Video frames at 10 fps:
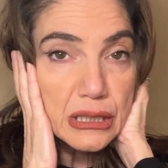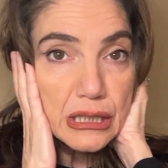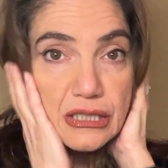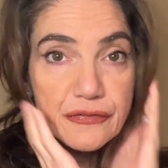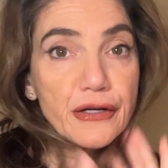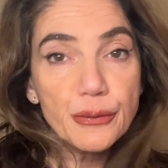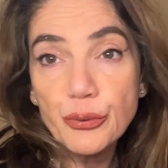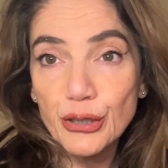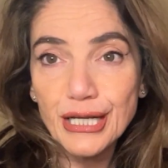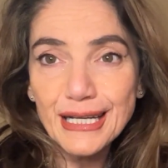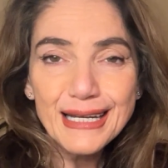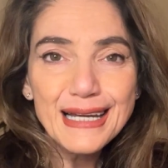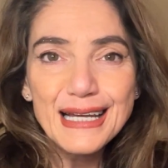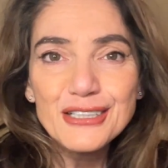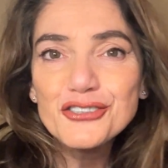It's very pretty.
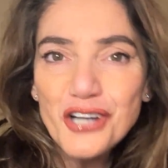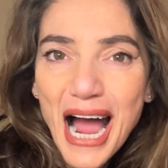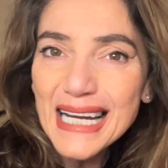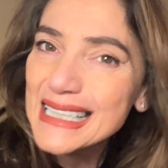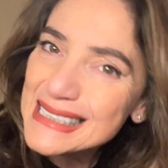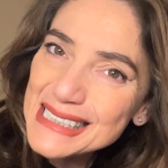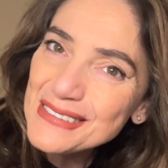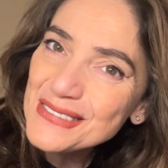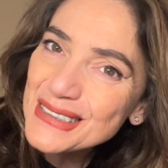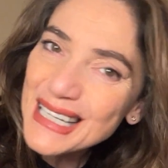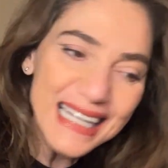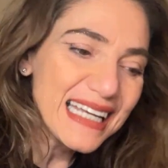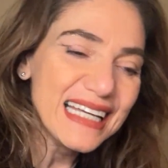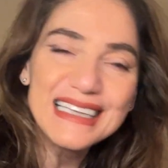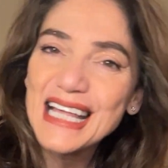Try it and see if you like it.